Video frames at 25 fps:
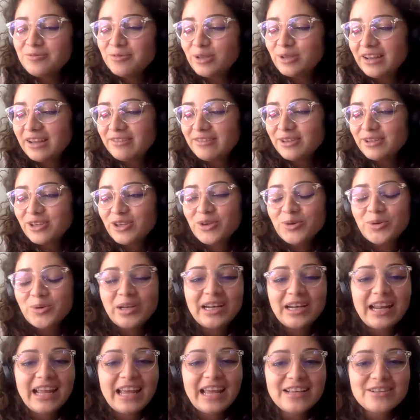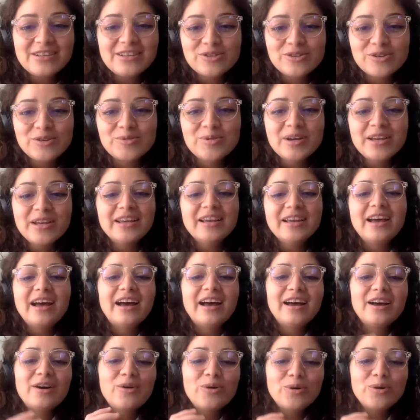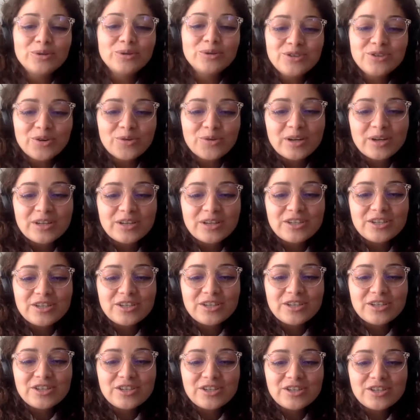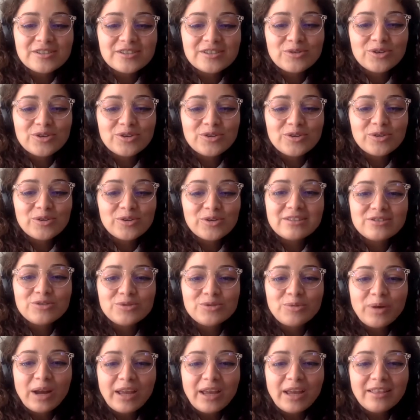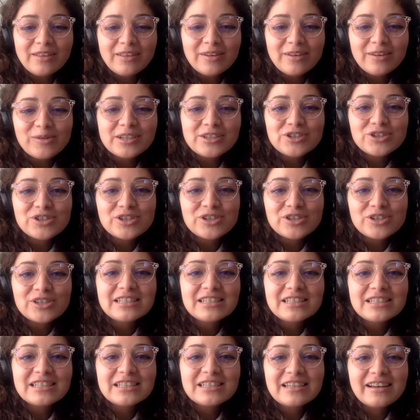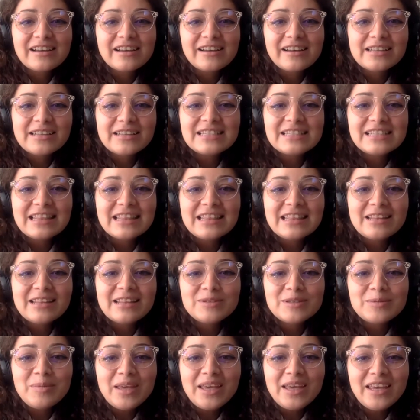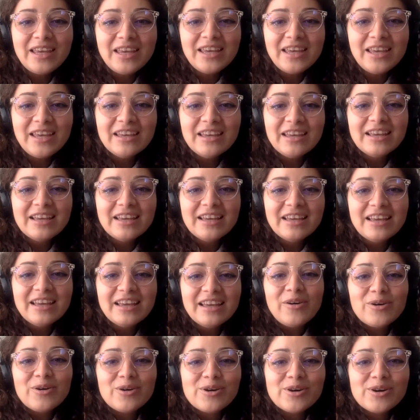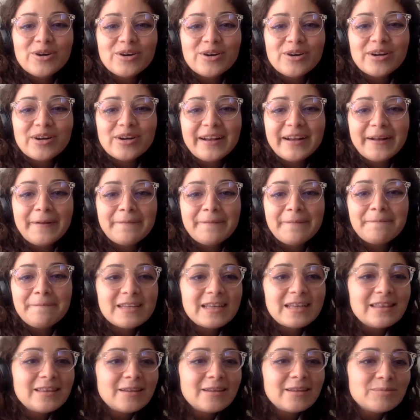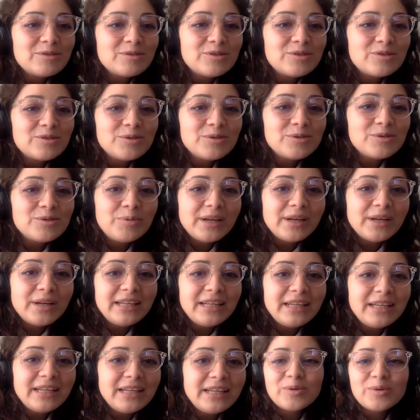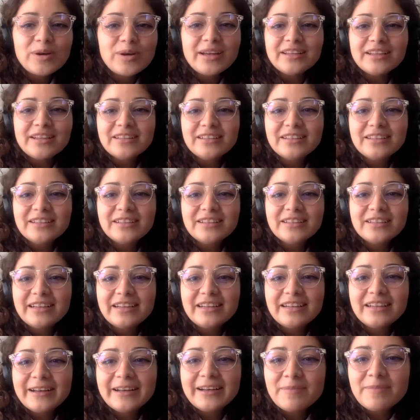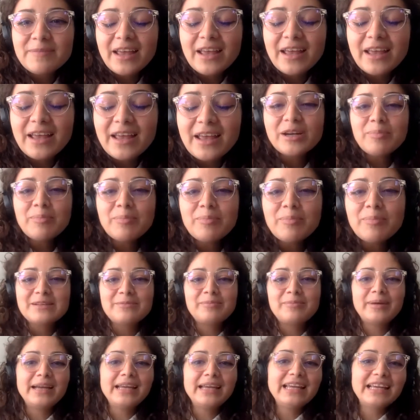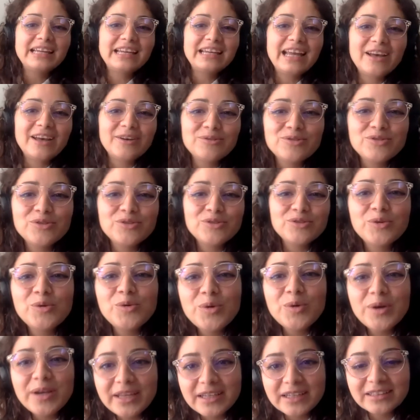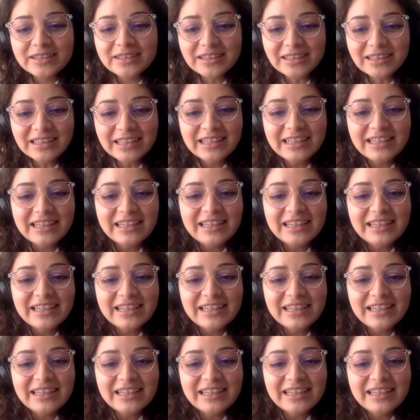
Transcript: We'll have a Q&A. So hold your questions, or you can begin to write the questions and send them to me, or send them to Brindy's as well. And we're gonna pass the mic now to Quill.